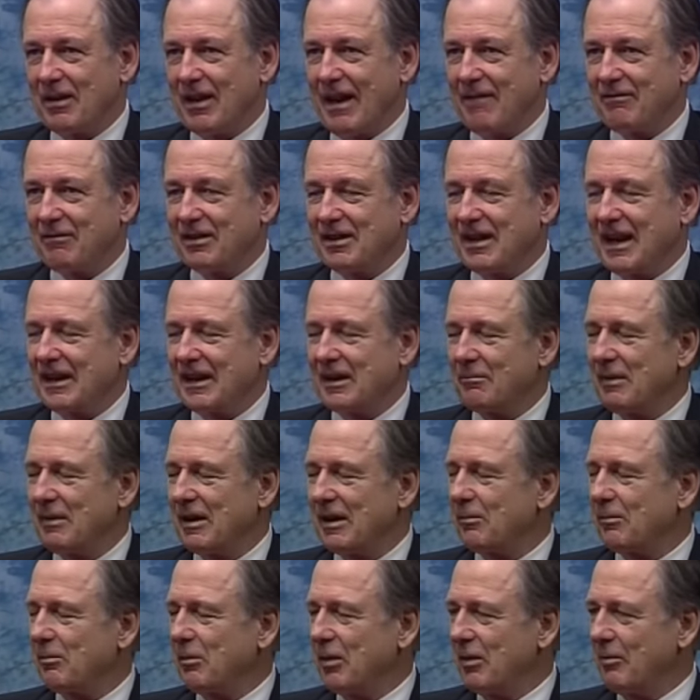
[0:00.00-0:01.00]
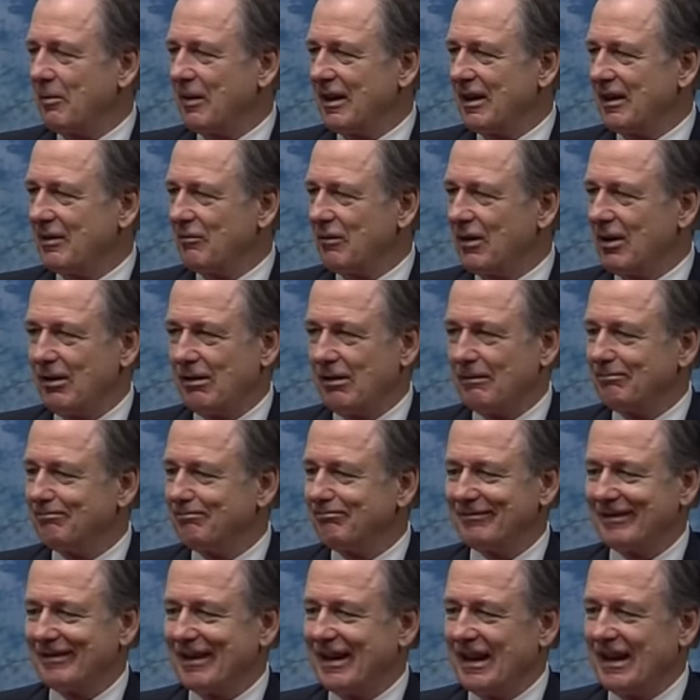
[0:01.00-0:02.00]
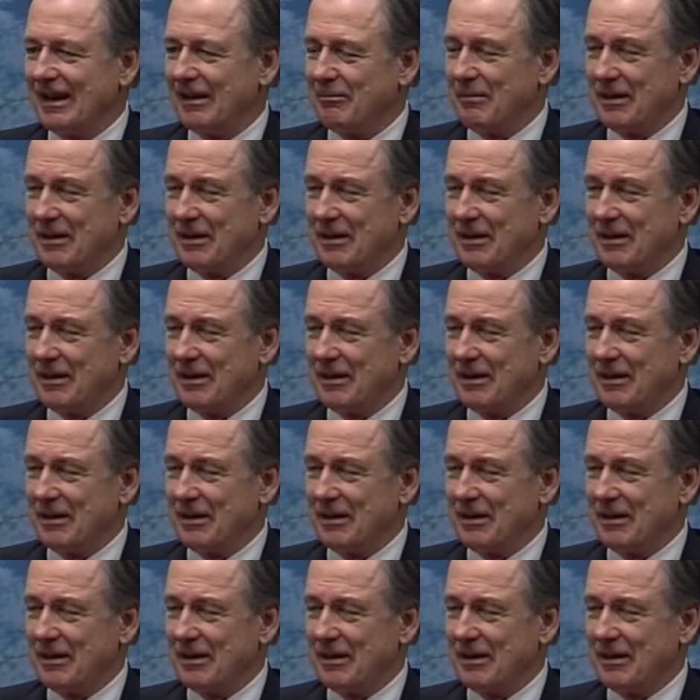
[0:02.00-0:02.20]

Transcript: will have to take a bigger permitting role uh,